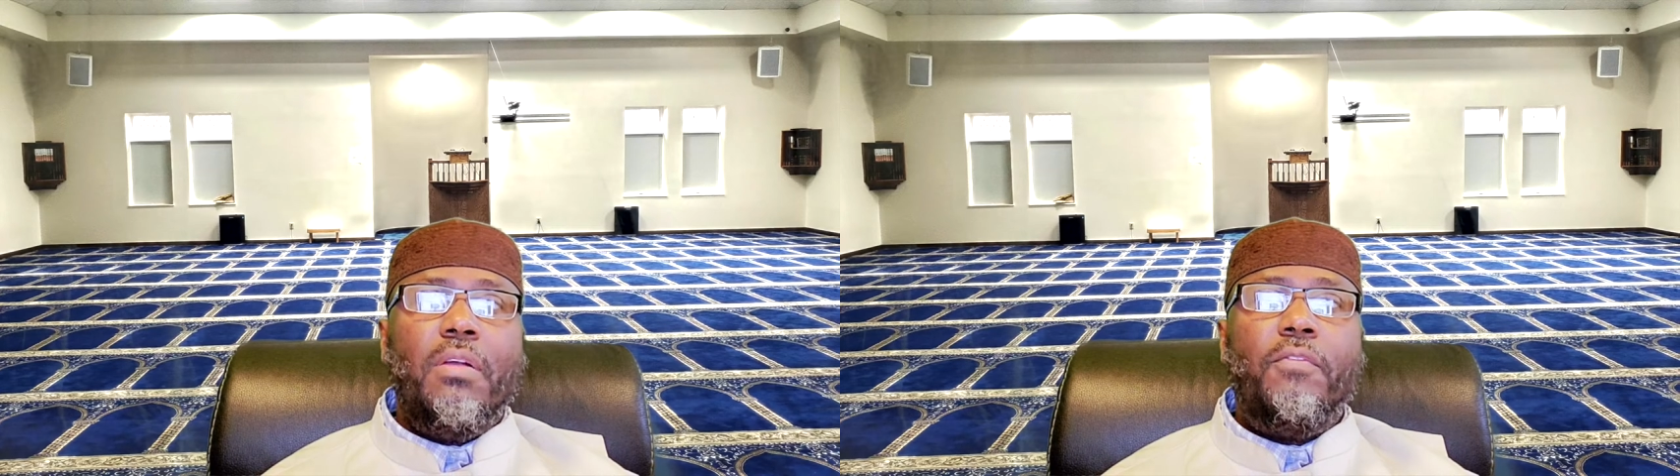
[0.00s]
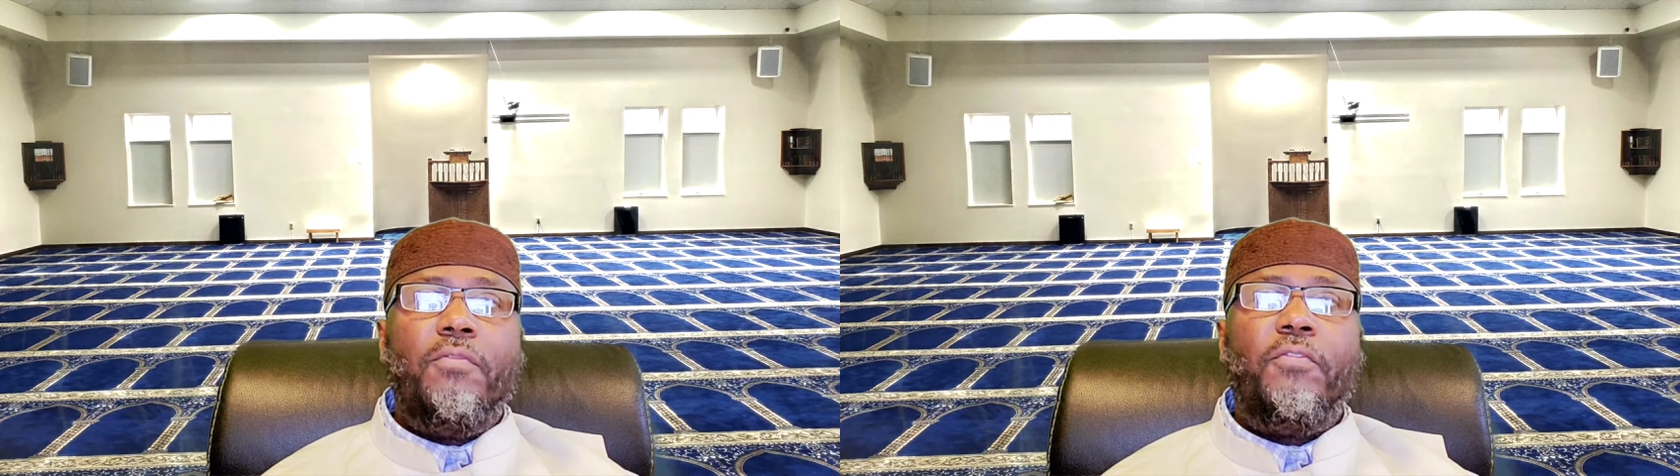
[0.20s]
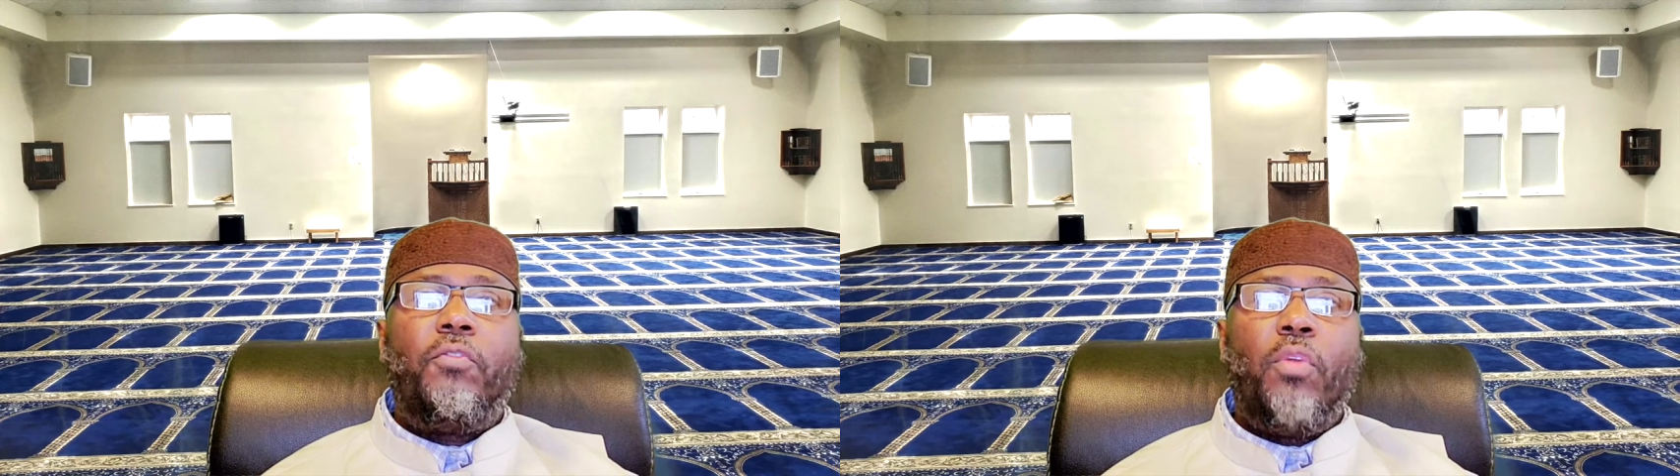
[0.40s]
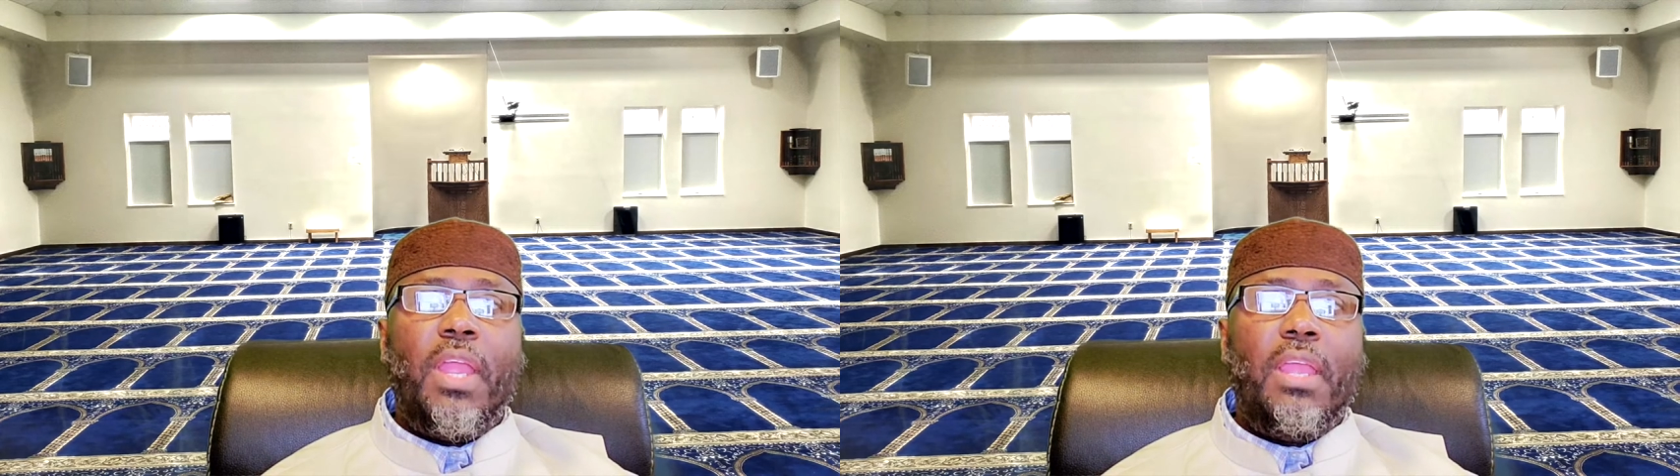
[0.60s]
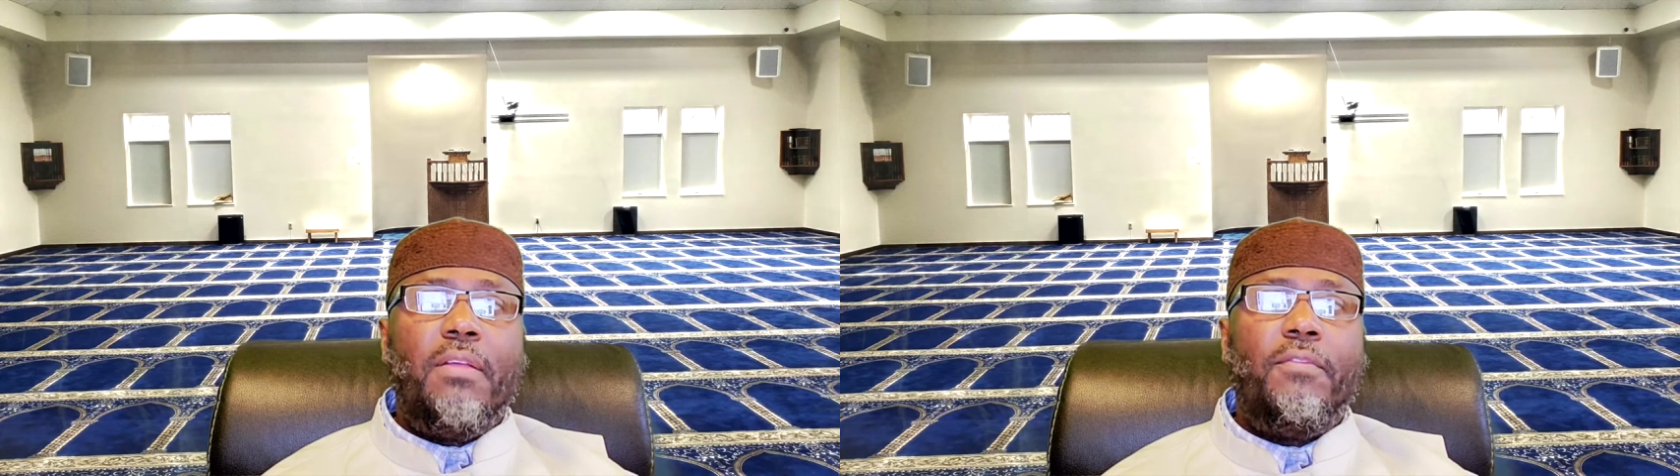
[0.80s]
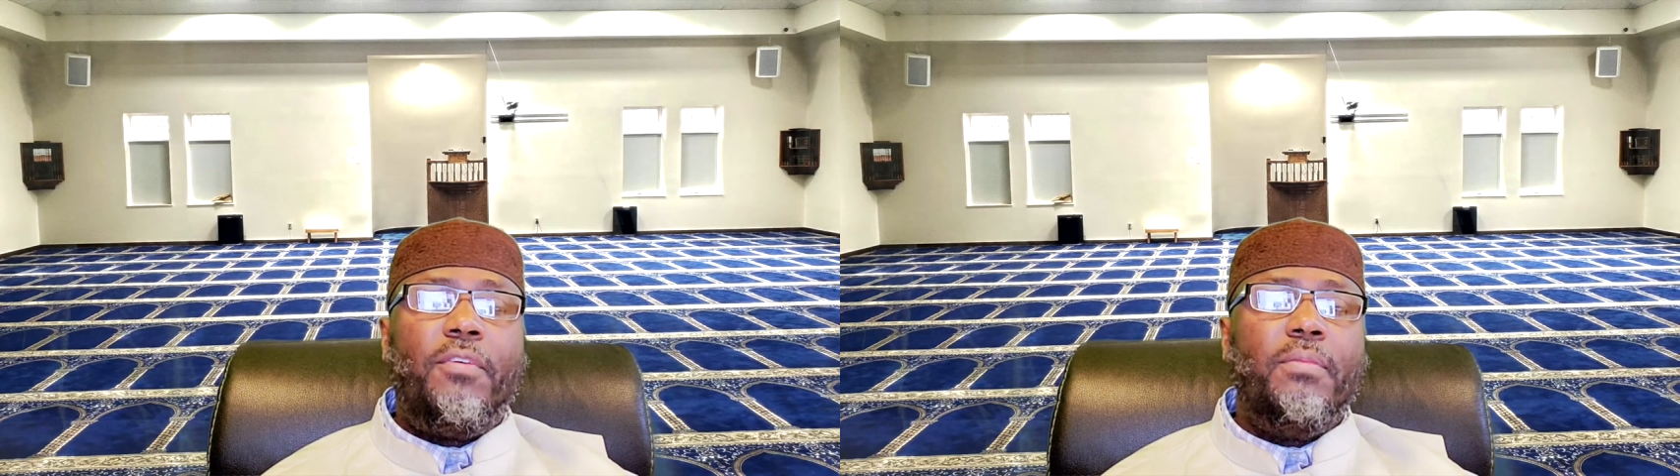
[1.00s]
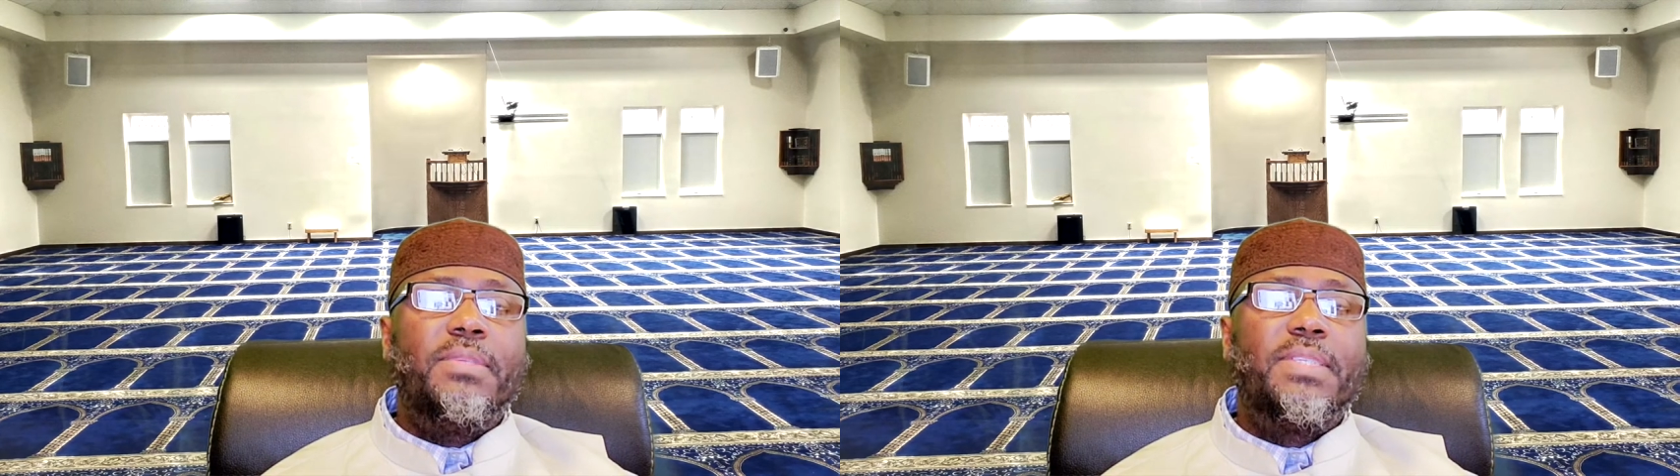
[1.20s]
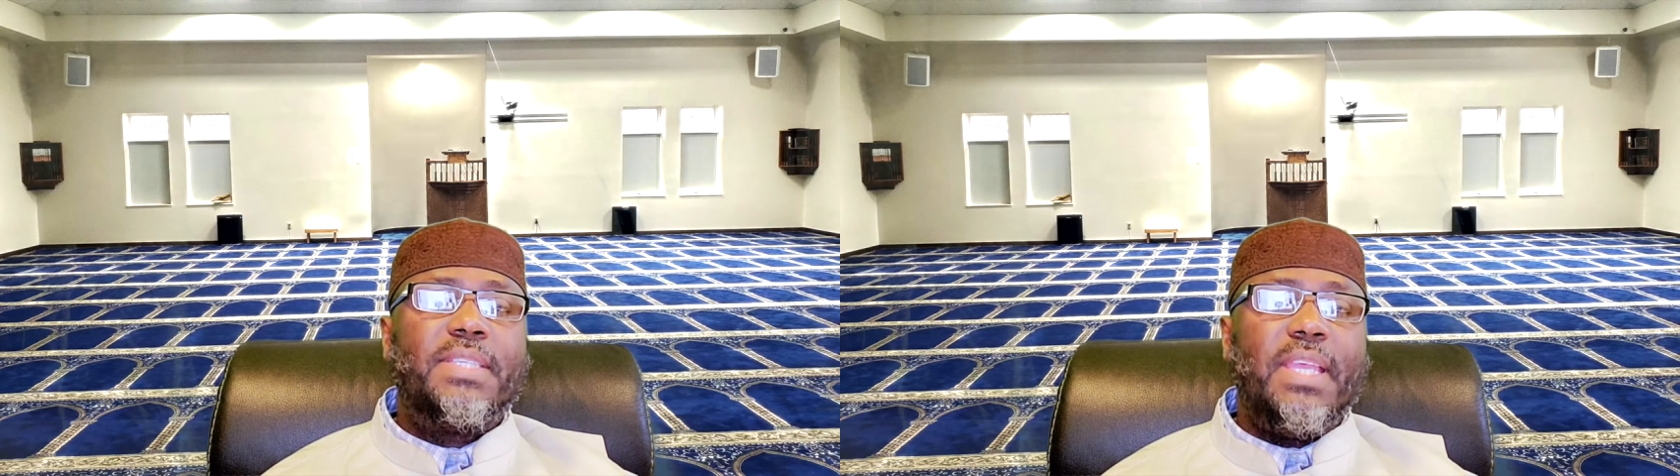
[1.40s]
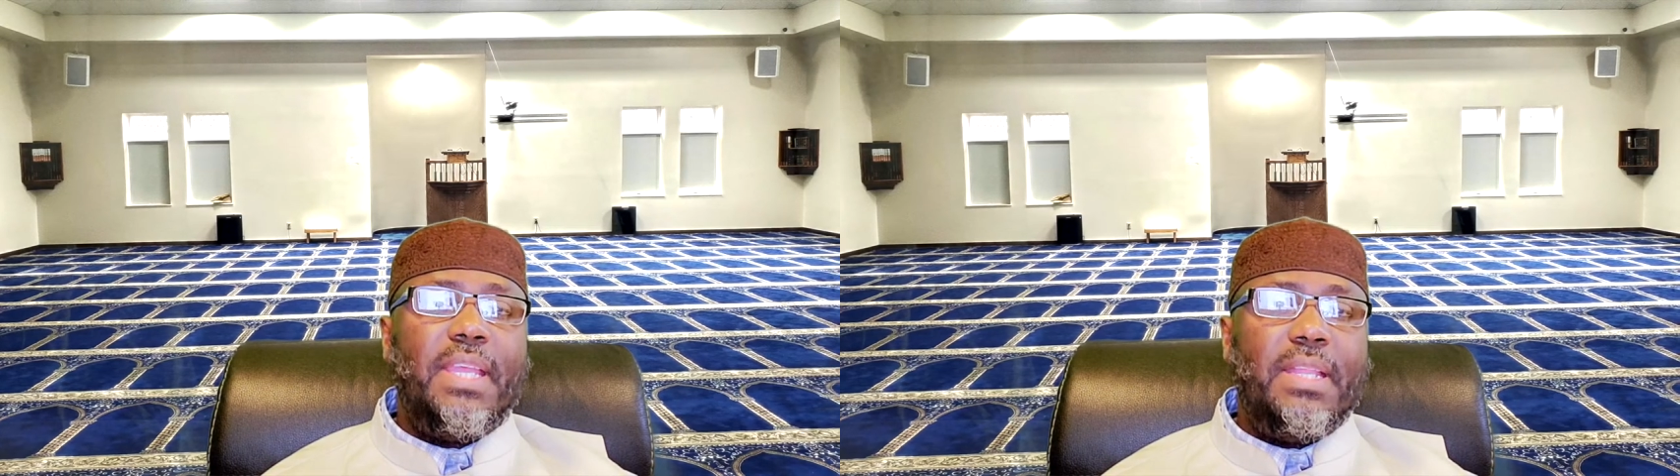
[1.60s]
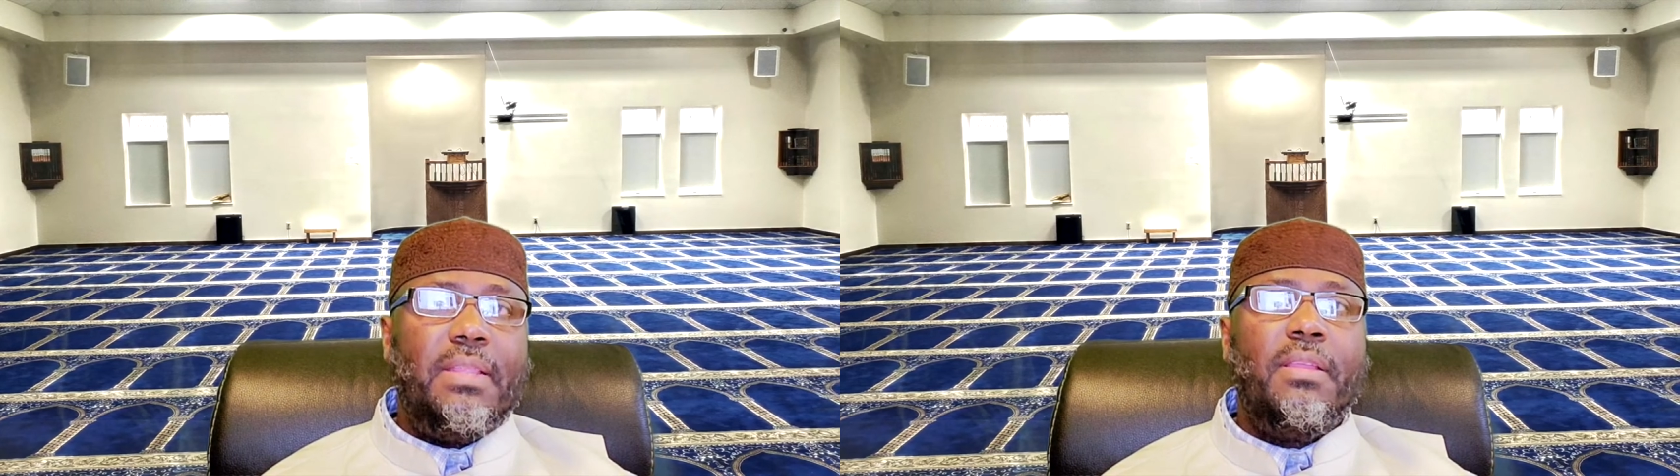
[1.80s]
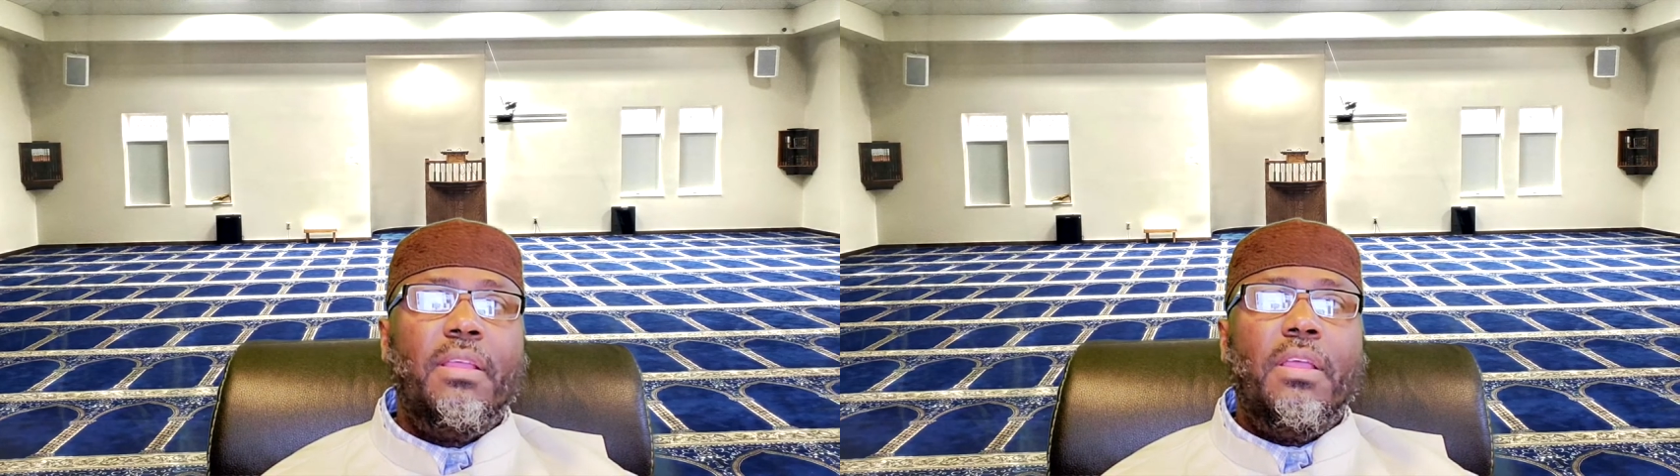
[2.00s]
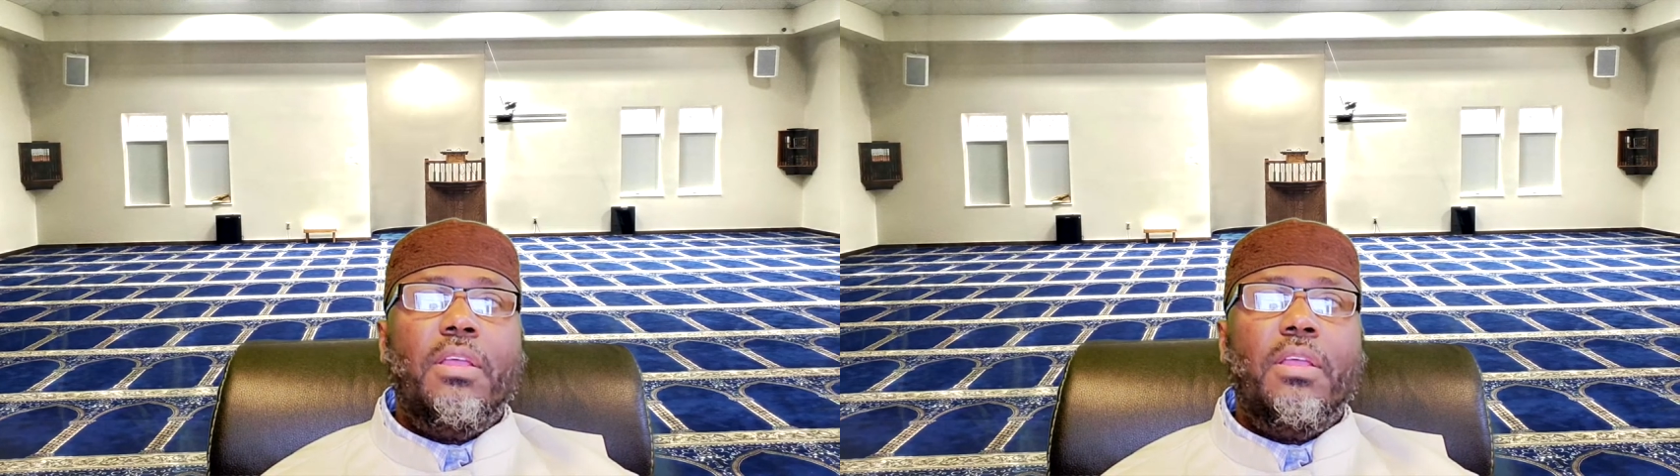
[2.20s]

free from sin